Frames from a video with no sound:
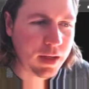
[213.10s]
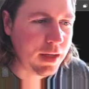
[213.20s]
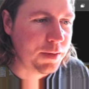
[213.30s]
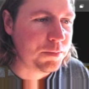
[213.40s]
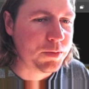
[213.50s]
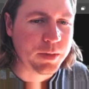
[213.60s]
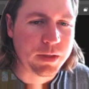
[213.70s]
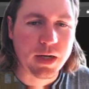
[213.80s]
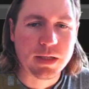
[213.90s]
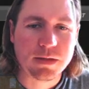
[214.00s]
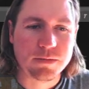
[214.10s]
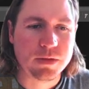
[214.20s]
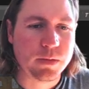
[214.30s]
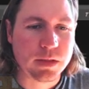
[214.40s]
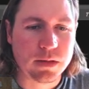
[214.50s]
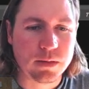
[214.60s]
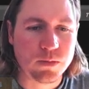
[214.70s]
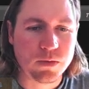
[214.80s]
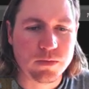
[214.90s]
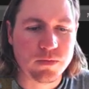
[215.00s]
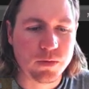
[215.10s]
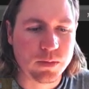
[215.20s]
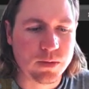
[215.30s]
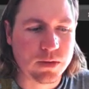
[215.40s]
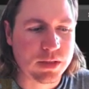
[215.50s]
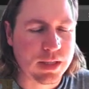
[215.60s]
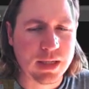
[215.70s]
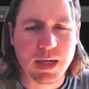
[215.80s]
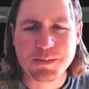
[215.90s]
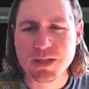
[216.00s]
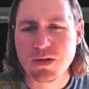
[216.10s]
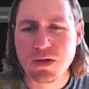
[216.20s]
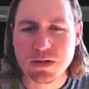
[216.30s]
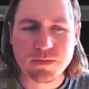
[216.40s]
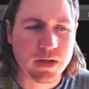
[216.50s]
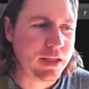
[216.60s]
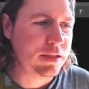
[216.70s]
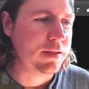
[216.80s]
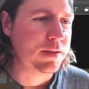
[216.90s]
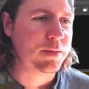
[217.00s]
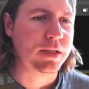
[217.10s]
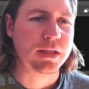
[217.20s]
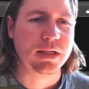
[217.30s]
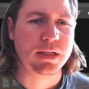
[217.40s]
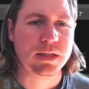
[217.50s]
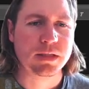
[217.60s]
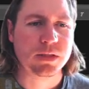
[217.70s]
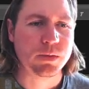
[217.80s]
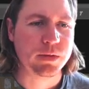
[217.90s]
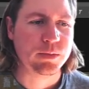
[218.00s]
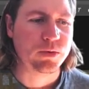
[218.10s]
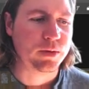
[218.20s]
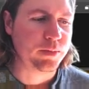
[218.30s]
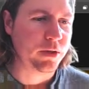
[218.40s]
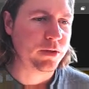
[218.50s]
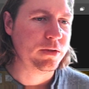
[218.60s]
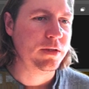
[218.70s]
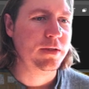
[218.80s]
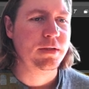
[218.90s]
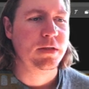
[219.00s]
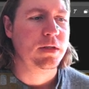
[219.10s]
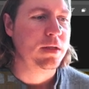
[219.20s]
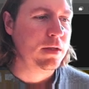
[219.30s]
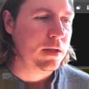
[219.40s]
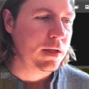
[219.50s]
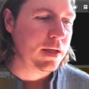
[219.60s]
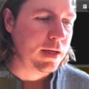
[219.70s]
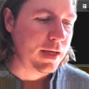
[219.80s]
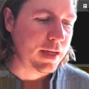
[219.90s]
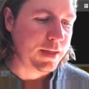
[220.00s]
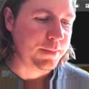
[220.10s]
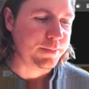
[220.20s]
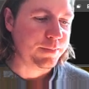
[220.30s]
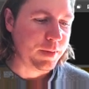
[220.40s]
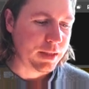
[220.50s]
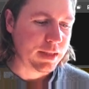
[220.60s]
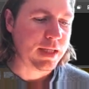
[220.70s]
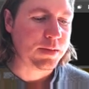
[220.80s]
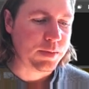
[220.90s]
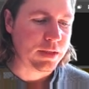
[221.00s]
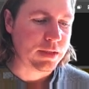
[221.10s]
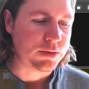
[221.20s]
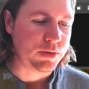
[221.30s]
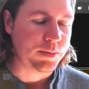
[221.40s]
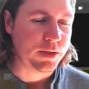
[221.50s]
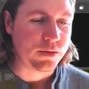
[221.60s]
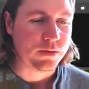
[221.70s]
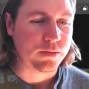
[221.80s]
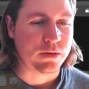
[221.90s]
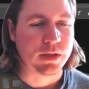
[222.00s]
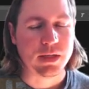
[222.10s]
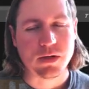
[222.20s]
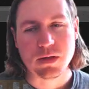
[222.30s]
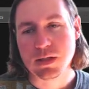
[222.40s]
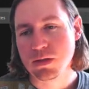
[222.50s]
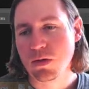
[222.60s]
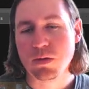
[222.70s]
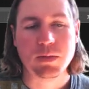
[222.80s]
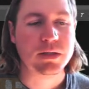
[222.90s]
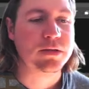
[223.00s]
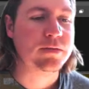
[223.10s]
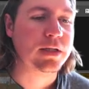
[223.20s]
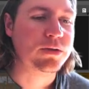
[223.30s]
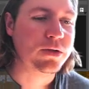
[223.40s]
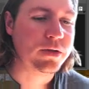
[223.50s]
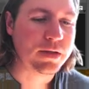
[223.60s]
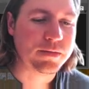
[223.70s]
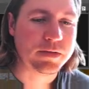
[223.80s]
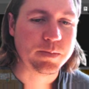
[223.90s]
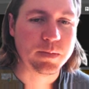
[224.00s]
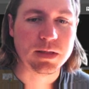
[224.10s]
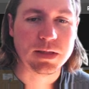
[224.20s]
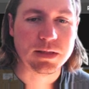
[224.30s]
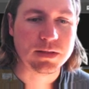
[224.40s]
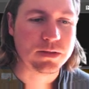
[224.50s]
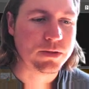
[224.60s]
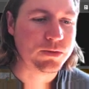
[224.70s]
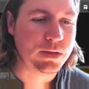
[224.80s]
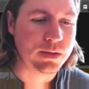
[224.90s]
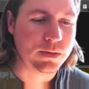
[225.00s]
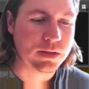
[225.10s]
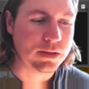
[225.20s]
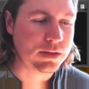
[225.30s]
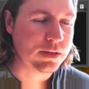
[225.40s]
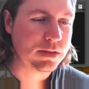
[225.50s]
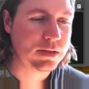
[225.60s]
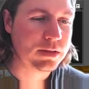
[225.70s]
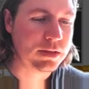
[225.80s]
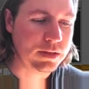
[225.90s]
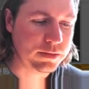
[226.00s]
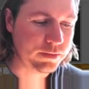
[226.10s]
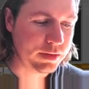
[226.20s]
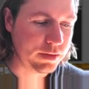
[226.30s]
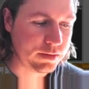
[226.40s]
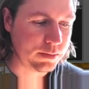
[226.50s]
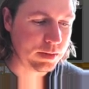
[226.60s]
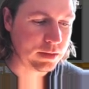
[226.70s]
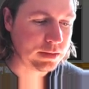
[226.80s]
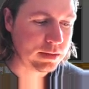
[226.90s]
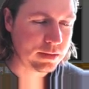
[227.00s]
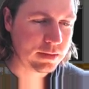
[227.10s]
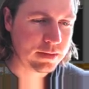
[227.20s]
It'd be great if it was a little more affordable, because I hummed and hawed for ages about getting Storyboard Pro. But it has been extremely useful. I know there's a whole bunch of alternatives, but that's not really what this video is about.